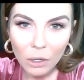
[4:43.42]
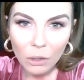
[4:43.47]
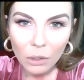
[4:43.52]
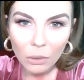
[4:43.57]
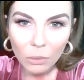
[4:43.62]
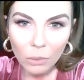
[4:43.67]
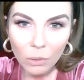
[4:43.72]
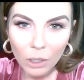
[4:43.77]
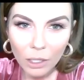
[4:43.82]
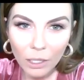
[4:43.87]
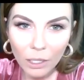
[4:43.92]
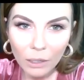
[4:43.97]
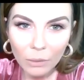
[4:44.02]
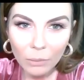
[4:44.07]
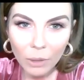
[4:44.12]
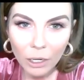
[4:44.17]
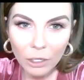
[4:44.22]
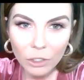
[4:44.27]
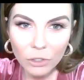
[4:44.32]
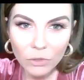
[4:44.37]
What can I
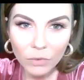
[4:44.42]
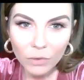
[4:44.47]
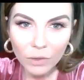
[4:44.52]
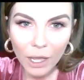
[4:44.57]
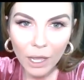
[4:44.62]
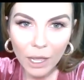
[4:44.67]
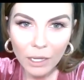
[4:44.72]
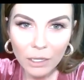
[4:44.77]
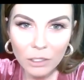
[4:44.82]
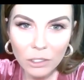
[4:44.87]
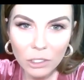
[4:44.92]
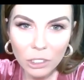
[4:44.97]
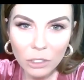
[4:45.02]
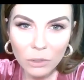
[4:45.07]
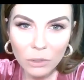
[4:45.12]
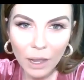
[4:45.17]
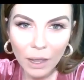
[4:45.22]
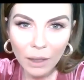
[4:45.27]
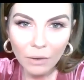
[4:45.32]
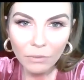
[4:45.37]
watch for that? Do
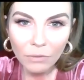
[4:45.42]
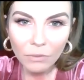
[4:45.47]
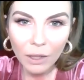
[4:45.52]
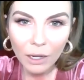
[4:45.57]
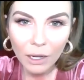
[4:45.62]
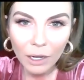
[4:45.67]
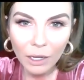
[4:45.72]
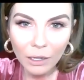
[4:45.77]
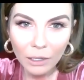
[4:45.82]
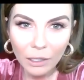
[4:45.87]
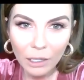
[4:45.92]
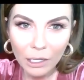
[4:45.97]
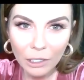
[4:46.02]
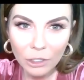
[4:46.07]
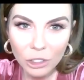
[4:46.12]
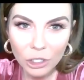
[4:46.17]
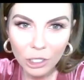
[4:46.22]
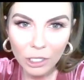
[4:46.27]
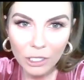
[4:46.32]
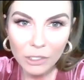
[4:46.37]
you have that kind of
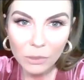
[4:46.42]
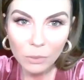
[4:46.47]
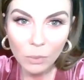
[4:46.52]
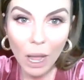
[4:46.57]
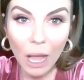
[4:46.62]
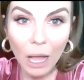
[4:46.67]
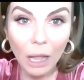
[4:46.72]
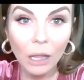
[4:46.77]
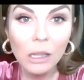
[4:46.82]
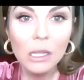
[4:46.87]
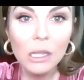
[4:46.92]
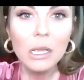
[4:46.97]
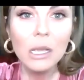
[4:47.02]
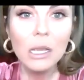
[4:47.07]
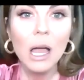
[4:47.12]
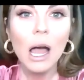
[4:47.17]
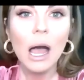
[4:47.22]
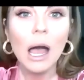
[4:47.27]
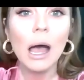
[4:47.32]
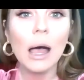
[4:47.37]
lecture as well?
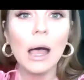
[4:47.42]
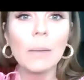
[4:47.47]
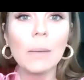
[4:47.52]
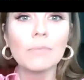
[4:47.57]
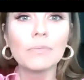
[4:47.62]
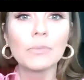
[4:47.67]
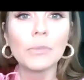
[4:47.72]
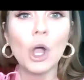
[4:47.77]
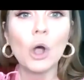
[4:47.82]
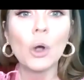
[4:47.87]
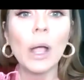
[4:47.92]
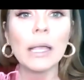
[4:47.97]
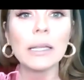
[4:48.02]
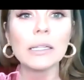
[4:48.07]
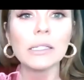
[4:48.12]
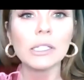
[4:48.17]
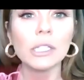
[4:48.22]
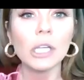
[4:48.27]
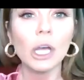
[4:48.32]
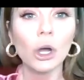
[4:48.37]
Okay,
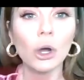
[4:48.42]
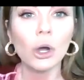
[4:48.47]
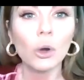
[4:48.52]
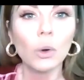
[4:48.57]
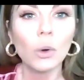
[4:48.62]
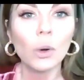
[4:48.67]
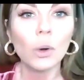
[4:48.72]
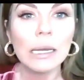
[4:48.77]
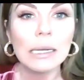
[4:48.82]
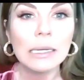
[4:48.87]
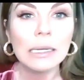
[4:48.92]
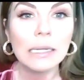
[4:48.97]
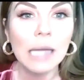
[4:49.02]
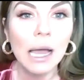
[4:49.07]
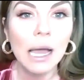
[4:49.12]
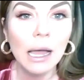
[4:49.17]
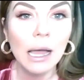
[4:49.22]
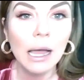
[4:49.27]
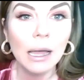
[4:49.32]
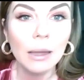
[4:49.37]
so
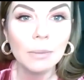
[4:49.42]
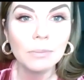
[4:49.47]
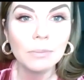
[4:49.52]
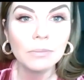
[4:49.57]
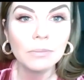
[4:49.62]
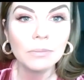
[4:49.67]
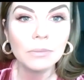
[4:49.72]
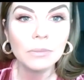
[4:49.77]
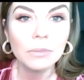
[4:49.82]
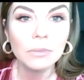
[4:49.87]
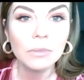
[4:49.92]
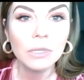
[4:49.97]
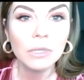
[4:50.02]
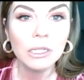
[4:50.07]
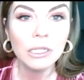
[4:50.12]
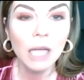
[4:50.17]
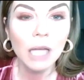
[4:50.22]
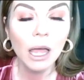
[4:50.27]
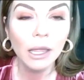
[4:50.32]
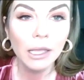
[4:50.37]

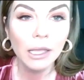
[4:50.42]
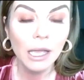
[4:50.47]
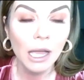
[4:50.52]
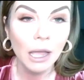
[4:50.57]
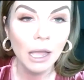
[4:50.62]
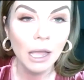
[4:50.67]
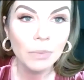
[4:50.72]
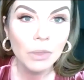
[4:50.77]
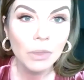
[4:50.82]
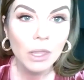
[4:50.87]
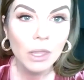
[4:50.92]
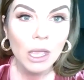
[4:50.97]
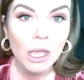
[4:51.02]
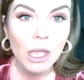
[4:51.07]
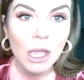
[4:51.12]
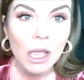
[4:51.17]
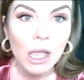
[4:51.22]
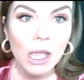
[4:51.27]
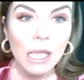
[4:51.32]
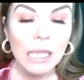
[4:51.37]
Natalia,
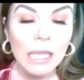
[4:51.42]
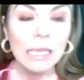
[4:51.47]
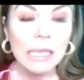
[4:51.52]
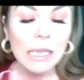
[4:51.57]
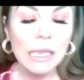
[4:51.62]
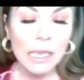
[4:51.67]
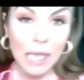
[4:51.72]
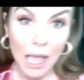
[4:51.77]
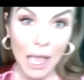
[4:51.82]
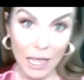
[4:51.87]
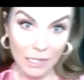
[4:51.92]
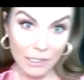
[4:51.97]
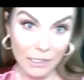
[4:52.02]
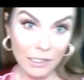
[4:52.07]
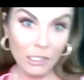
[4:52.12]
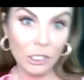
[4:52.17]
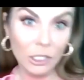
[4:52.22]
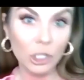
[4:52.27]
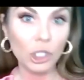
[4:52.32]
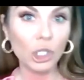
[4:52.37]

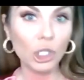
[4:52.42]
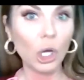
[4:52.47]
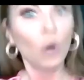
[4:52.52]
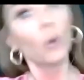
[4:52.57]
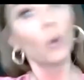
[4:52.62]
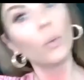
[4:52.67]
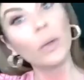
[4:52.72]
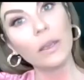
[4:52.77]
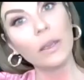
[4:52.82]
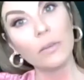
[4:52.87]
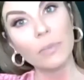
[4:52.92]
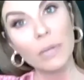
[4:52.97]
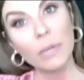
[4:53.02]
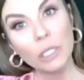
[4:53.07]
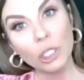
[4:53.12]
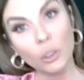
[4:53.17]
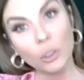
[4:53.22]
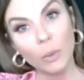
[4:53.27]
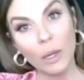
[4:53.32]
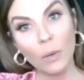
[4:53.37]
yes. So we've been
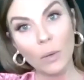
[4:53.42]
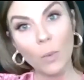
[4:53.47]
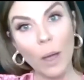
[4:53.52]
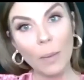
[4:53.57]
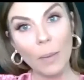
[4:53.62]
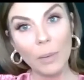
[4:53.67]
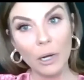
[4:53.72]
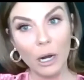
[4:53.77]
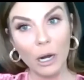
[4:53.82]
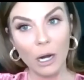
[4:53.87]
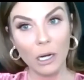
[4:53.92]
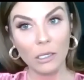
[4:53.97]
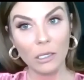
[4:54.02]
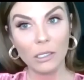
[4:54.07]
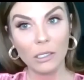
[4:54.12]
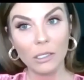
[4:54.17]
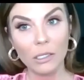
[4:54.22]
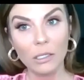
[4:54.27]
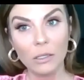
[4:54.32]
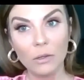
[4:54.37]
doing
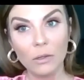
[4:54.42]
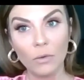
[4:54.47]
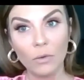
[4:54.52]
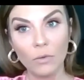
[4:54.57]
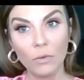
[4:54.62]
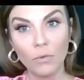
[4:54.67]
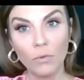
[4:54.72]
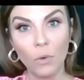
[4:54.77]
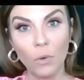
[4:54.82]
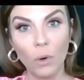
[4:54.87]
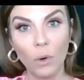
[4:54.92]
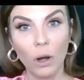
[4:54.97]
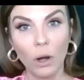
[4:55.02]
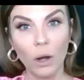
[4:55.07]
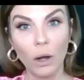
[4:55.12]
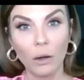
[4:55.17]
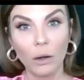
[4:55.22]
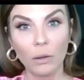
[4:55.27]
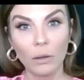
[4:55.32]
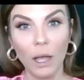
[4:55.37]
webinars
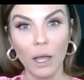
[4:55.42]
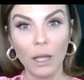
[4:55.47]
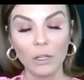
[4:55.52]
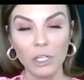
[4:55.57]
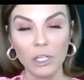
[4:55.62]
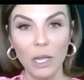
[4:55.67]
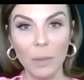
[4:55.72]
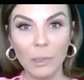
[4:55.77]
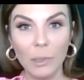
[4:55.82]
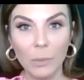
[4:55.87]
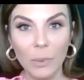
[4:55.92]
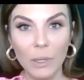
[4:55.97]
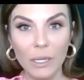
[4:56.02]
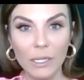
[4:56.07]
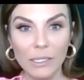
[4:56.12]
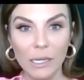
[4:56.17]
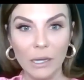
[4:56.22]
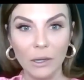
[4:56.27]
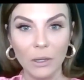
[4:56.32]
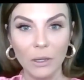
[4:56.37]
for, gosh, how many
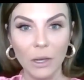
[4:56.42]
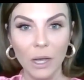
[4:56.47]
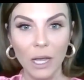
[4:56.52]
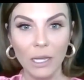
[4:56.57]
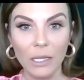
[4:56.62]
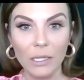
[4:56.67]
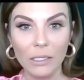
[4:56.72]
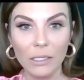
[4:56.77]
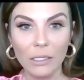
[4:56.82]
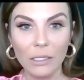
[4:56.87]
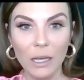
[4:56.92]
weeks now, you guys?